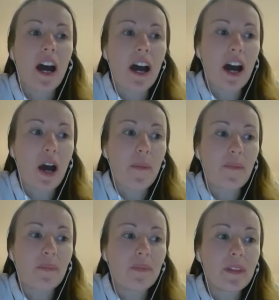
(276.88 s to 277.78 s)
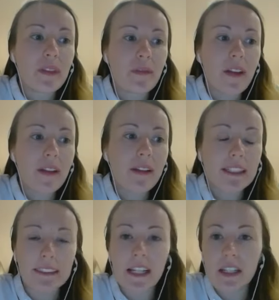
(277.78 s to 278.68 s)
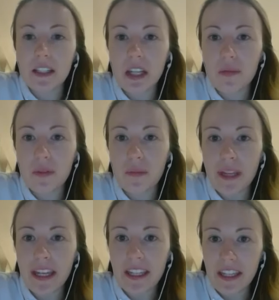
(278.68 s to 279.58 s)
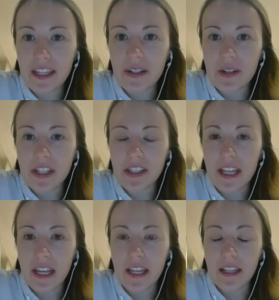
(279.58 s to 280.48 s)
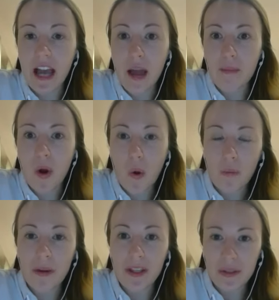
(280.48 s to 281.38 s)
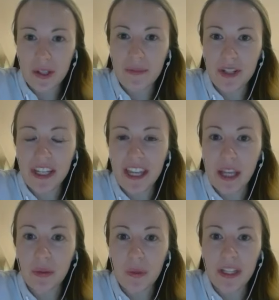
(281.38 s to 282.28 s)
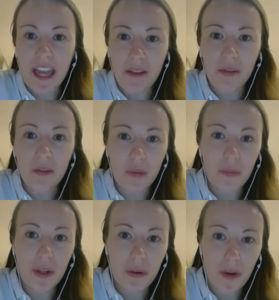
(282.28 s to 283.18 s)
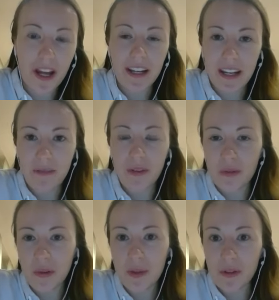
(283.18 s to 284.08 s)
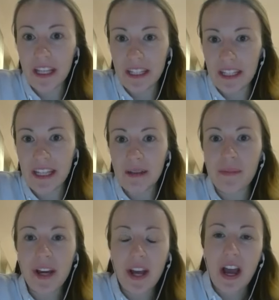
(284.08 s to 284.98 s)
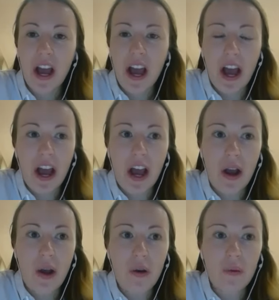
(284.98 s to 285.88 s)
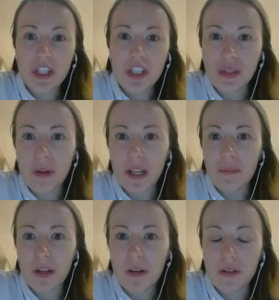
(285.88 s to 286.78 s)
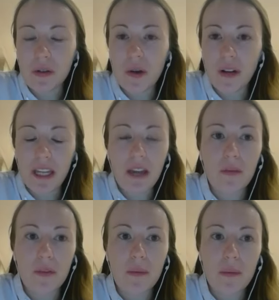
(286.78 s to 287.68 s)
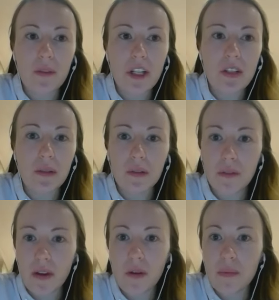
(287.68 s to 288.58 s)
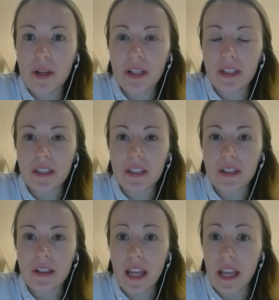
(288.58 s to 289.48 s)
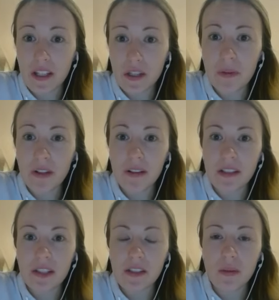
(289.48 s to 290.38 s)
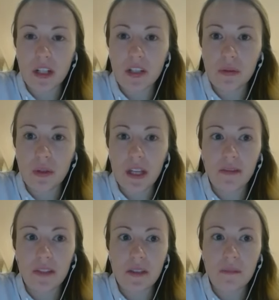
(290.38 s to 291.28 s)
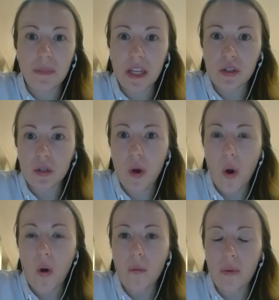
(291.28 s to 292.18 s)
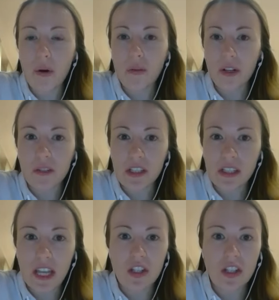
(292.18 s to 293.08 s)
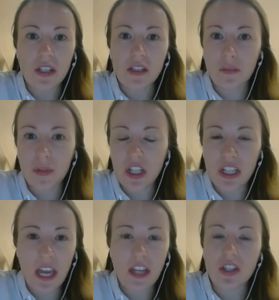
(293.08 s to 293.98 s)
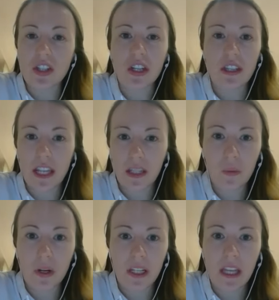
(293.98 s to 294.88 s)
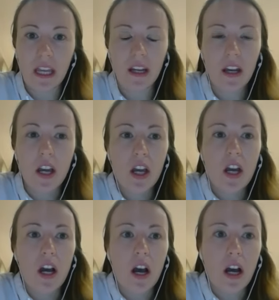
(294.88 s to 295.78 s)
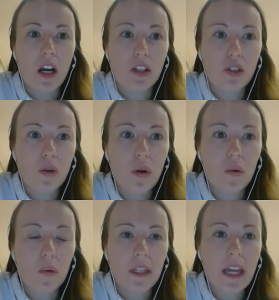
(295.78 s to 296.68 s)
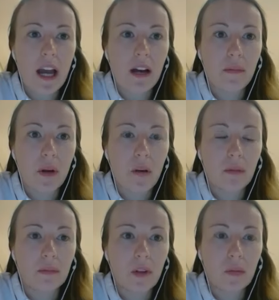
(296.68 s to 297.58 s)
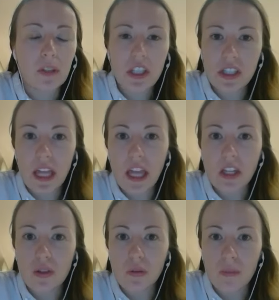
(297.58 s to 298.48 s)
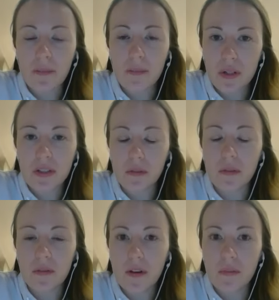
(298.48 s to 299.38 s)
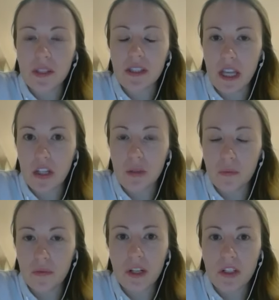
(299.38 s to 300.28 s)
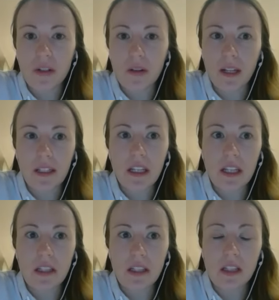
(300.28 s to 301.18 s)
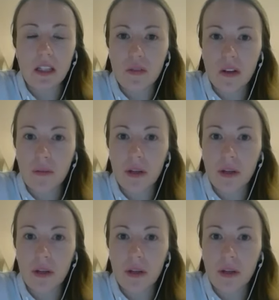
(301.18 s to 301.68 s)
The very exciting thing for me here is that I'm open to communicate with every Formula One and every Formula E team. which is great because, you know, again, from a professional development and experience, it's great just to have this big scope of conversations, communication, networking. So on this stage, on my personal development stage and professional, I think it is very